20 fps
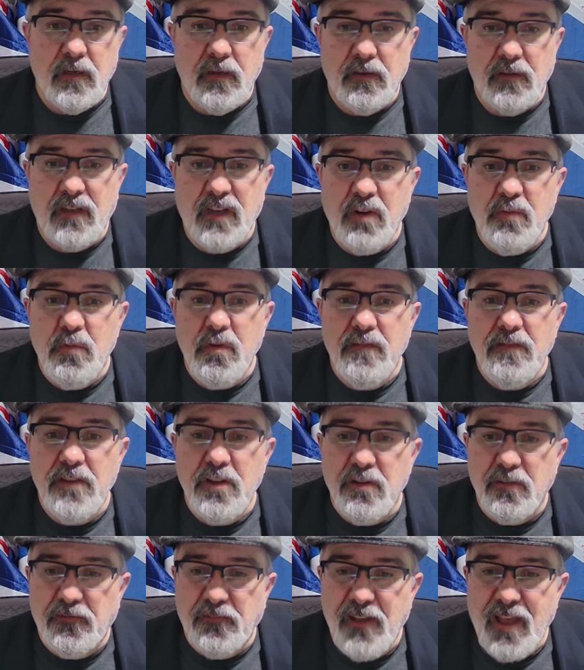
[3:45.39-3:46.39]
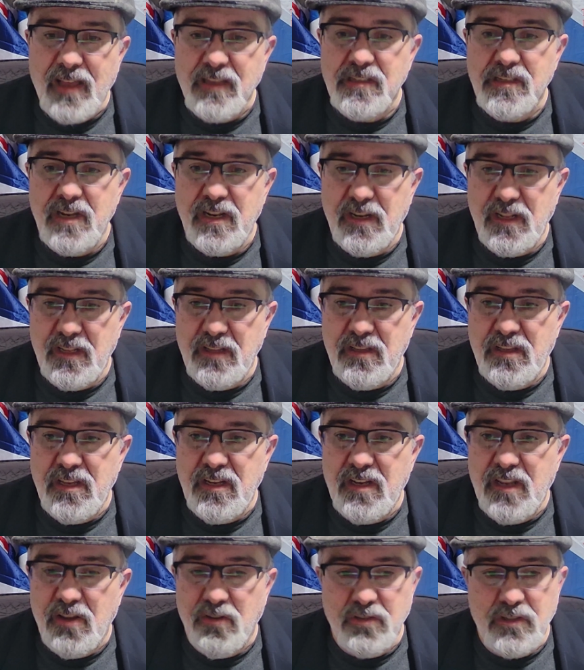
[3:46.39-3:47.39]
can reveal fascinating
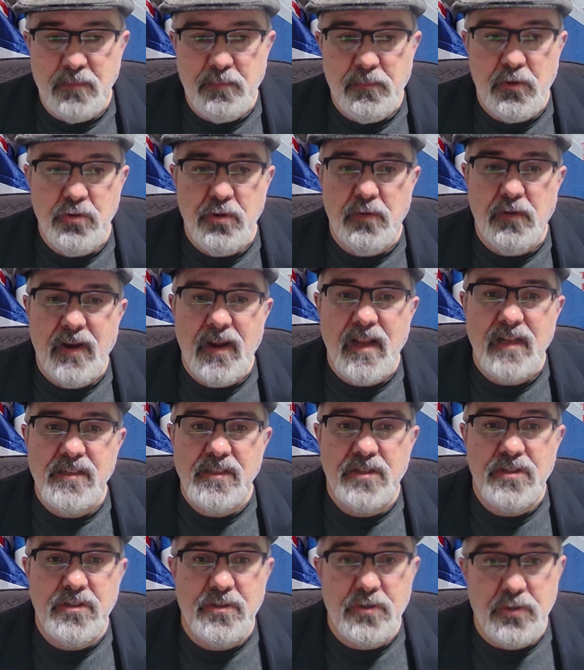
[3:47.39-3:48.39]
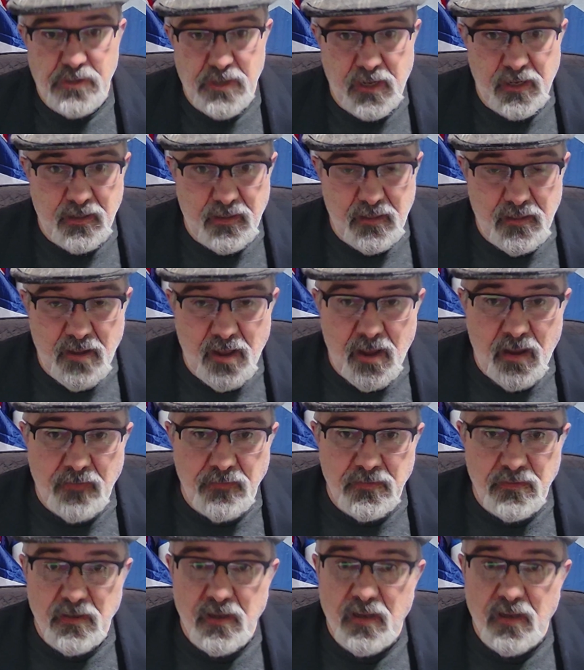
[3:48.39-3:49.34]
details about your ancestors' daily lives.